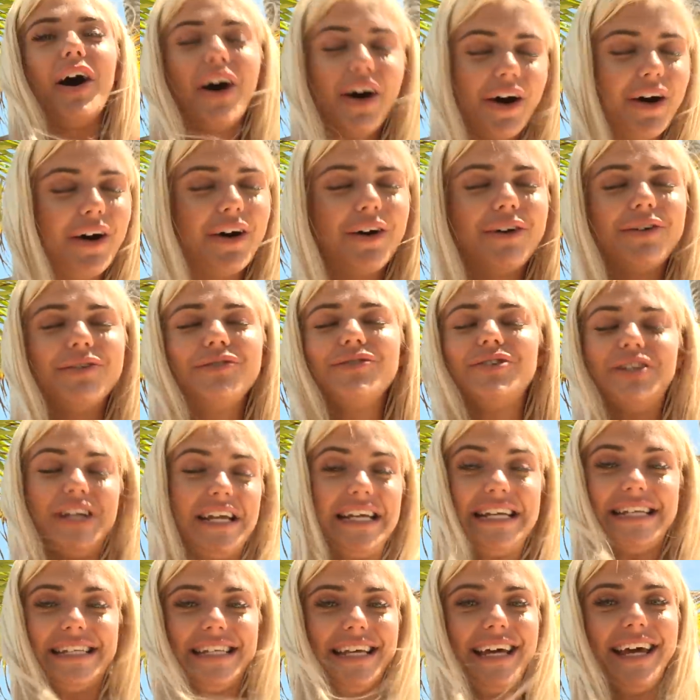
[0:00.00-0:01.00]
Oh,
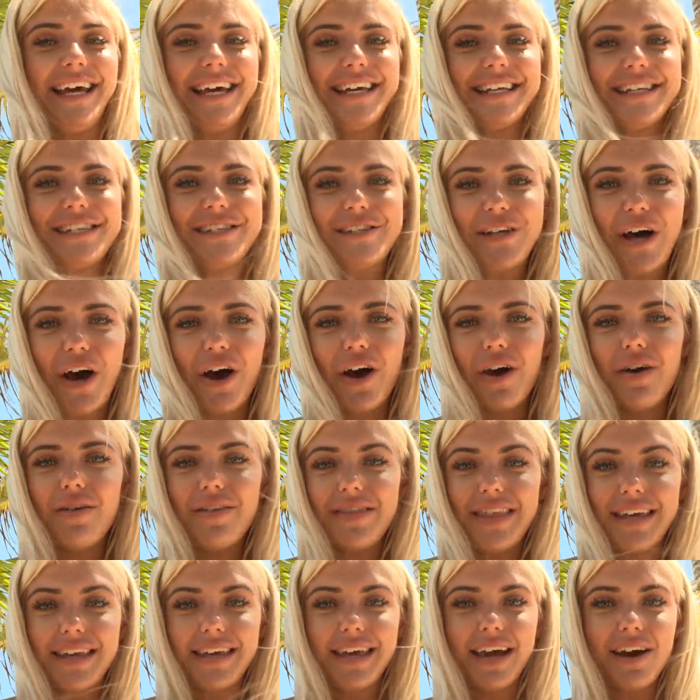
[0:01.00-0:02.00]
Jesus. So
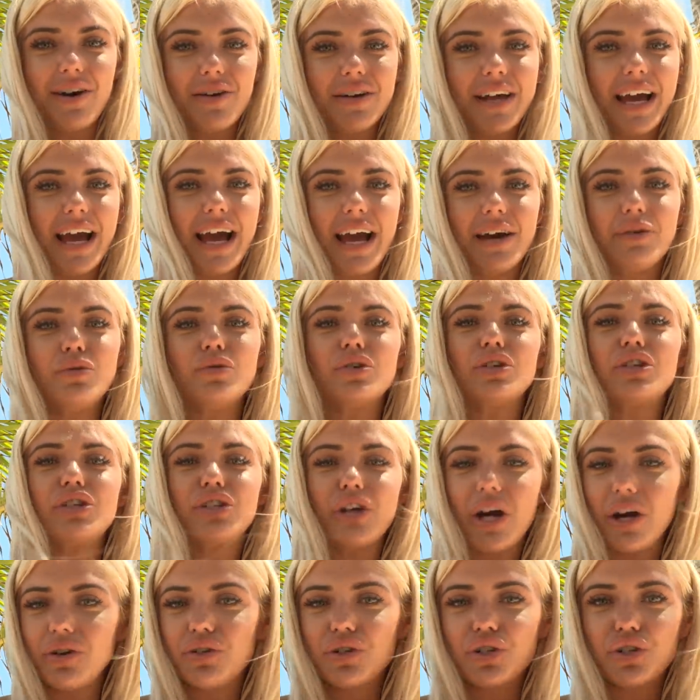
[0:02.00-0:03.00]
the girl gang was
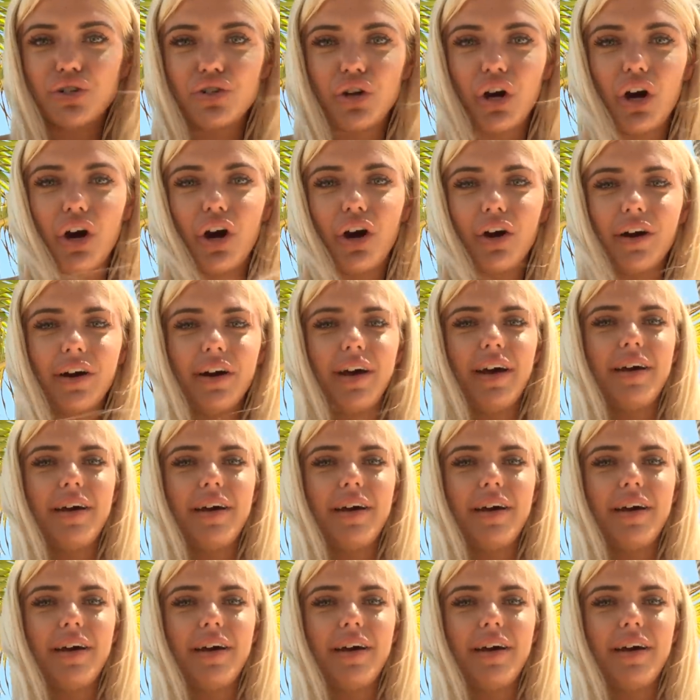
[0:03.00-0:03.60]
so strong,